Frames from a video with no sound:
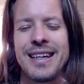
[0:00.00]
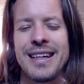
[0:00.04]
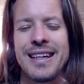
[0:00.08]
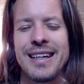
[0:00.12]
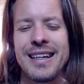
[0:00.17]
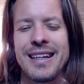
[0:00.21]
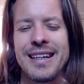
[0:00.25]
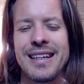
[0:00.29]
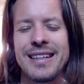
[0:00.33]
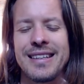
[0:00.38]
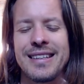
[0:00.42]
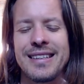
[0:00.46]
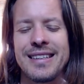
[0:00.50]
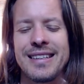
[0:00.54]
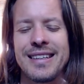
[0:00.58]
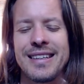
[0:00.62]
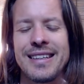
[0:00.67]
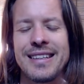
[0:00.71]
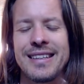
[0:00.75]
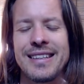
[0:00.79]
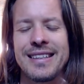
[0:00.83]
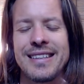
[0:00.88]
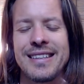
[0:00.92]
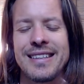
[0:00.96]
And uh,
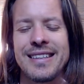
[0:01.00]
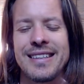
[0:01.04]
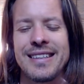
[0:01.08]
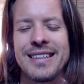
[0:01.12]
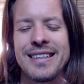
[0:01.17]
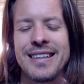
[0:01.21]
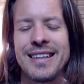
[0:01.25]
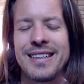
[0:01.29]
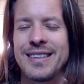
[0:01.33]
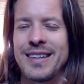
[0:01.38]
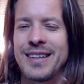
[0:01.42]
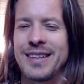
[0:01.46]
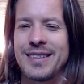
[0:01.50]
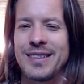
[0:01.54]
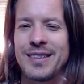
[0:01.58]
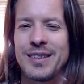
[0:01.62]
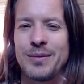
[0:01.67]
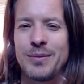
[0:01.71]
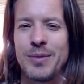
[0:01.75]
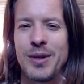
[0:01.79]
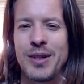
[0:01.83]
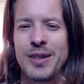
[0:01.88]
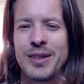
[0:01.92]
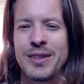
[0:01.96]
talk to you
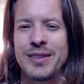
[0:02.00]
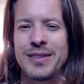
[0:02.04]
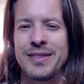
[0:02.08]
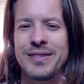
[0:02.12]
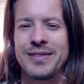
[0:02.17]
tomorrow.